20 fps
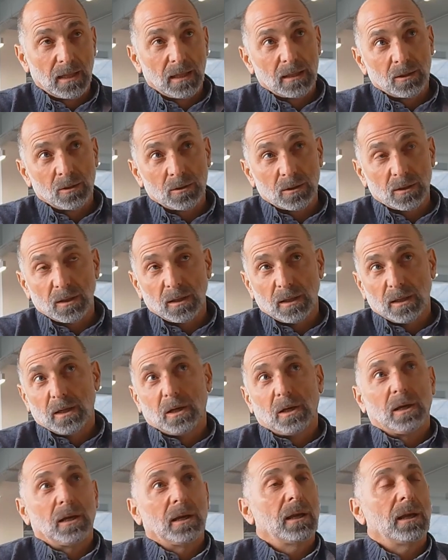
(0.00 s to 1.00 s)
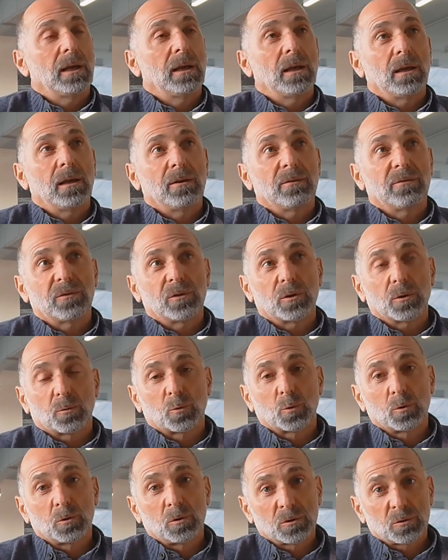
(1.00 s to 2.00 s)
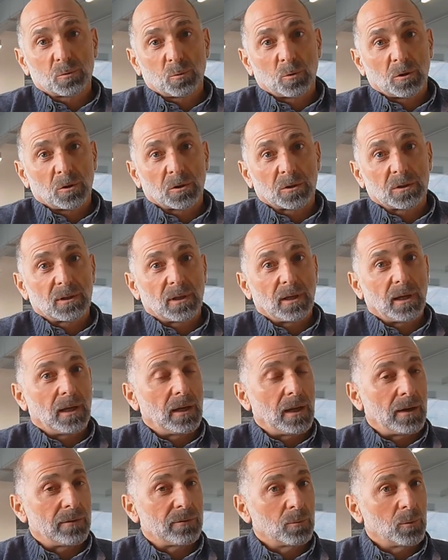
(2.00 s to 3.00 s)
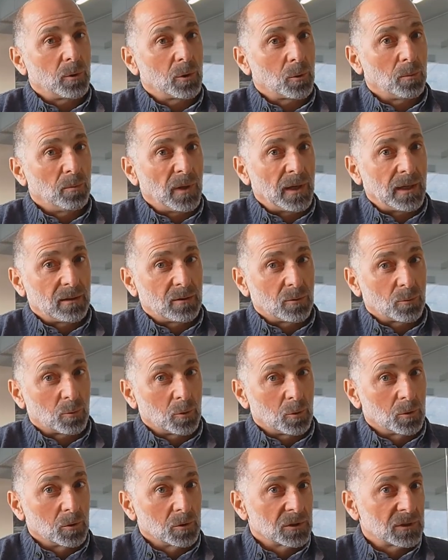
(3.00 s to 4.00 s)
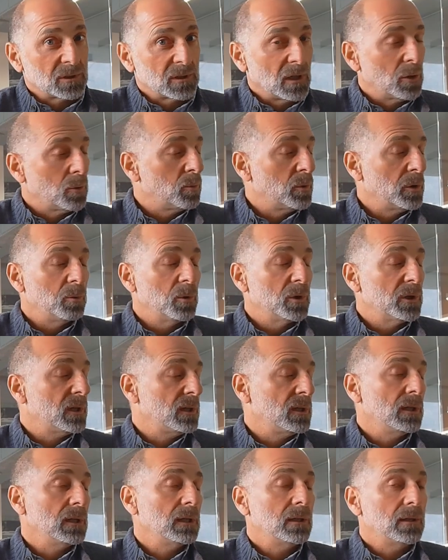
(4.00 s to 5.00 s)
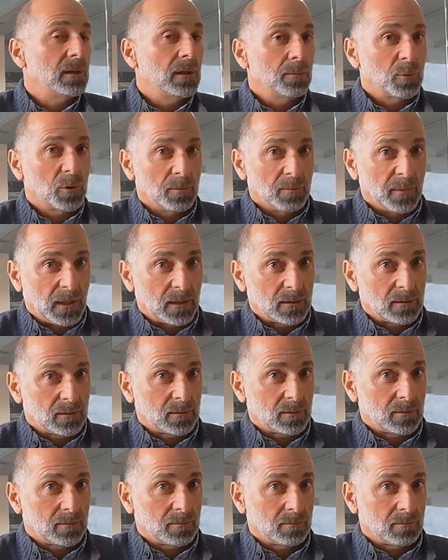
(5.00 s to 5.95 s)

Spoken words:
Look, if the rules worked and everyone obeyed the rules, we wouldn't need diplomats.